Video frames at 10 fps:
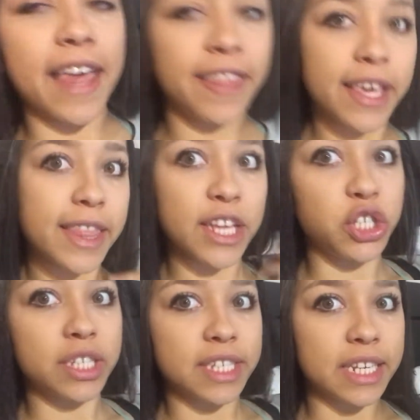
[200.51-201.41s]
I think they
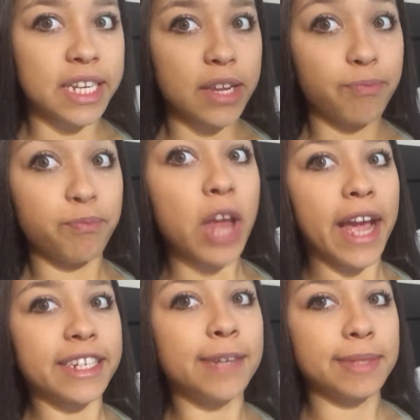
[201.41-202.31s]
just
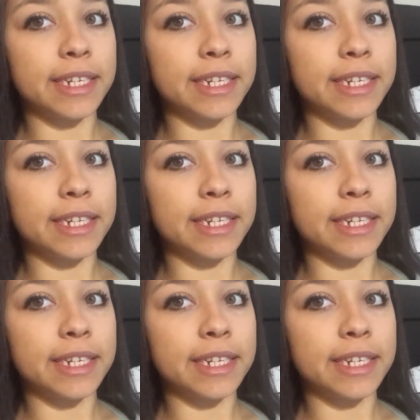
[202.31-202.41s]
9 times